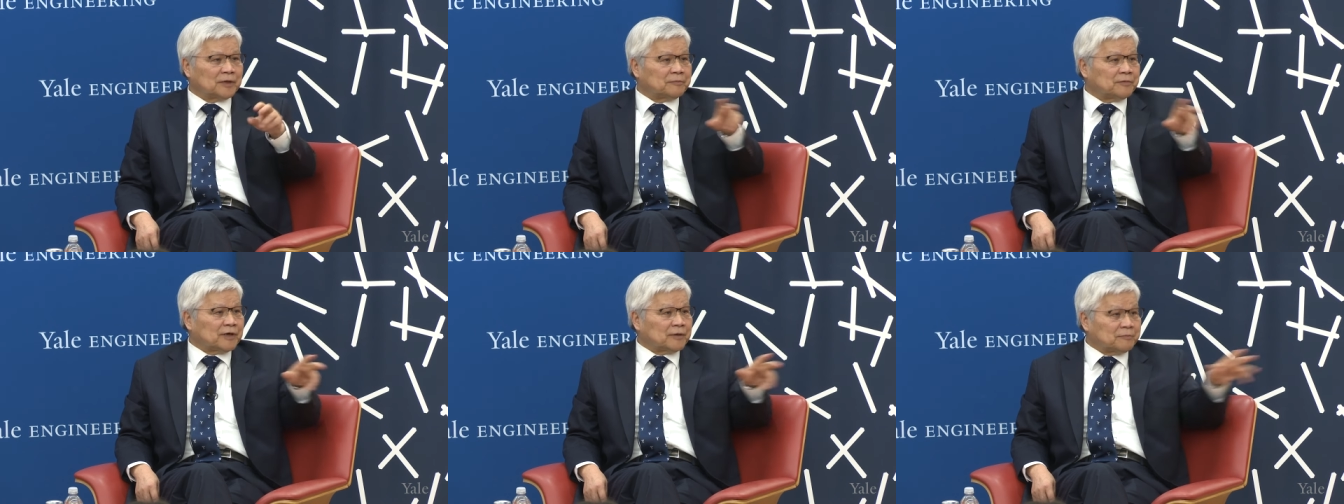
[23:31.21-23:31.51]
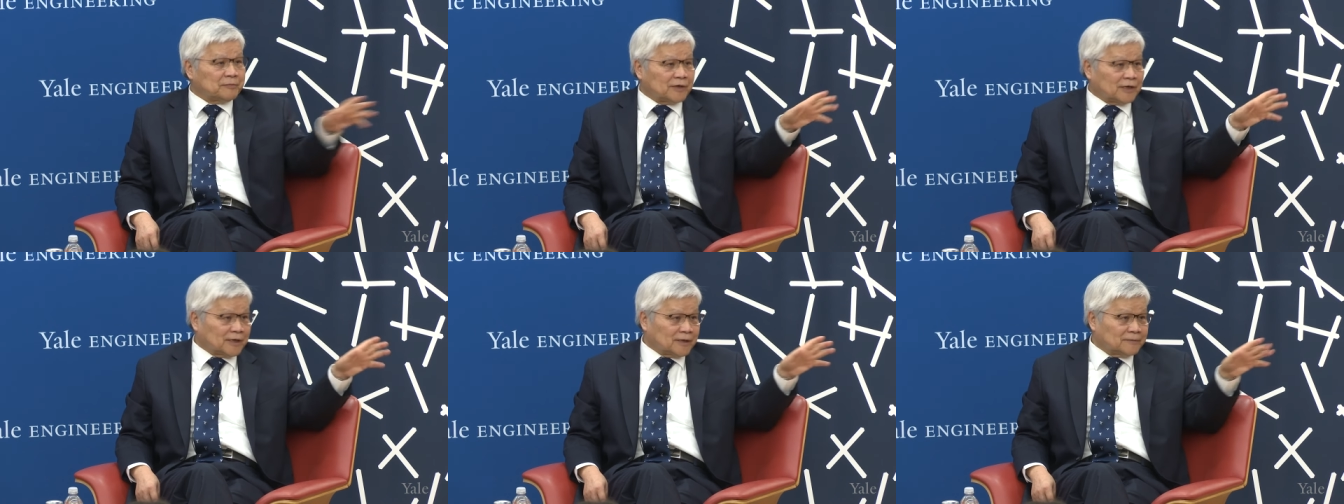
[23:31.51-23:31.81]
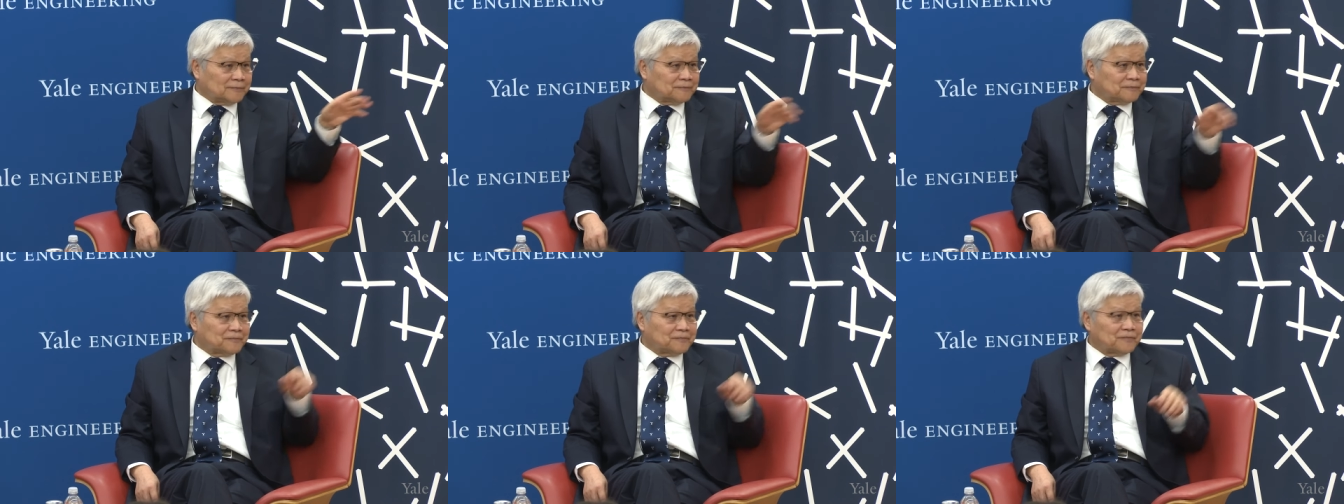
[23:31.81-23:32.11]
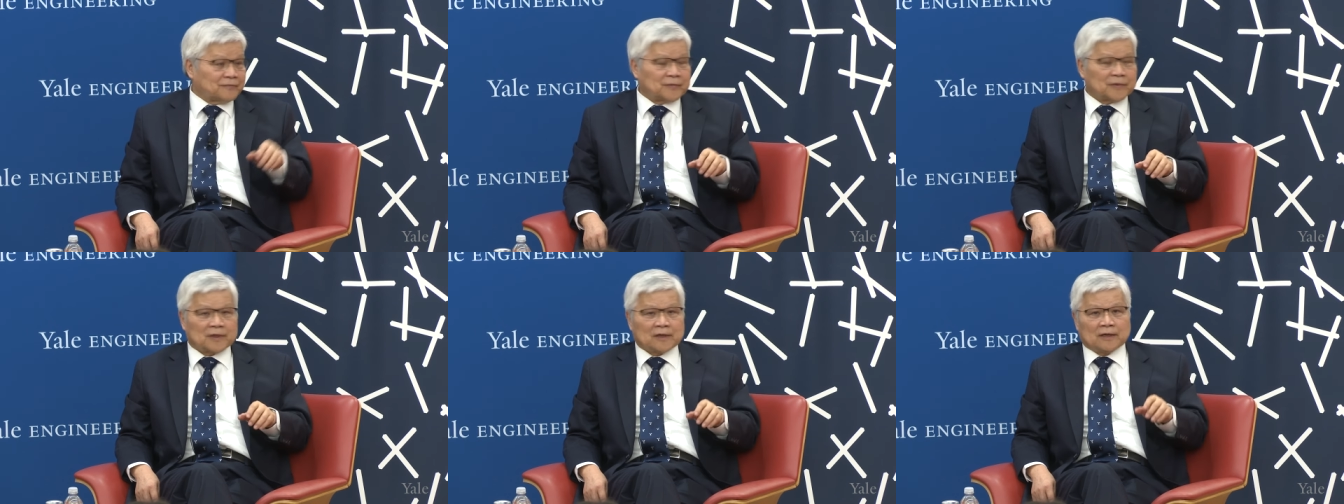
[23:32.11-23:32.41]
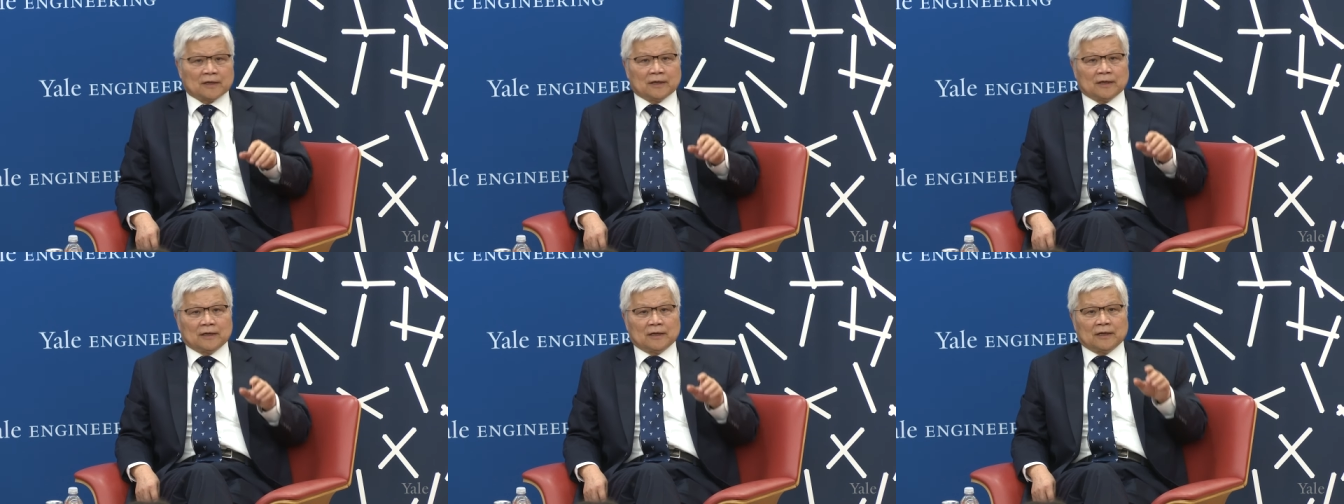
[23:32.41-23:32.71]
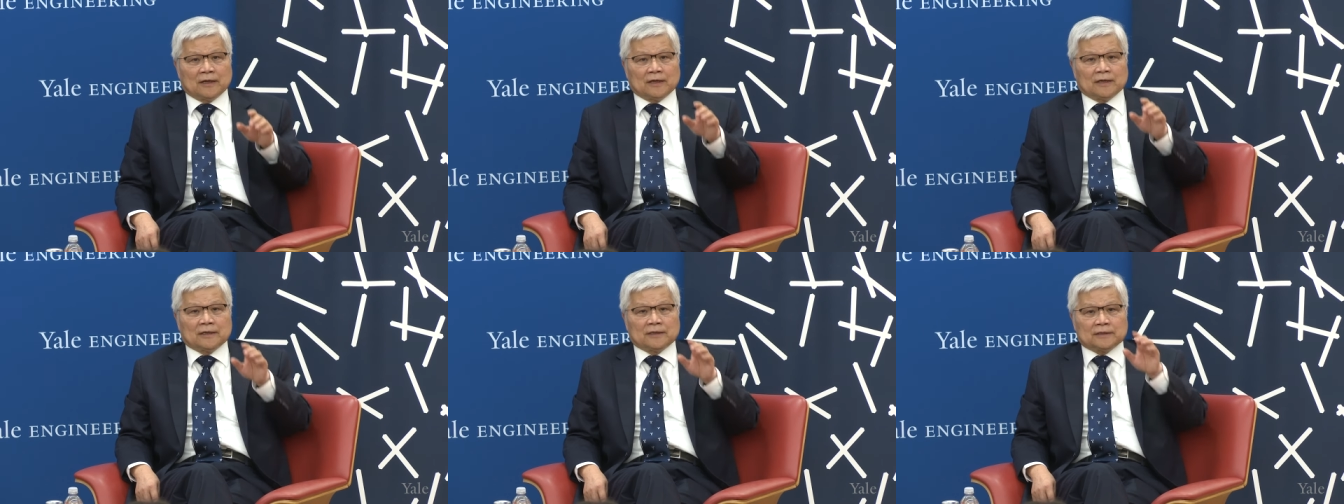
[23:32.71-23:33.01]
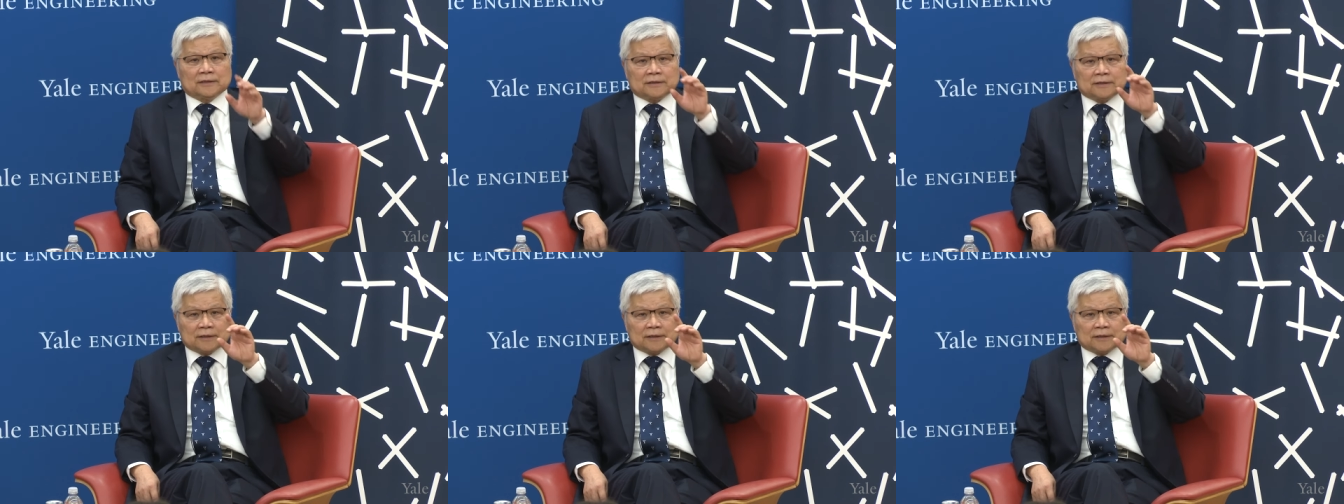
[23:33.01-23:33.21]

blah, blah. Mm -hmm.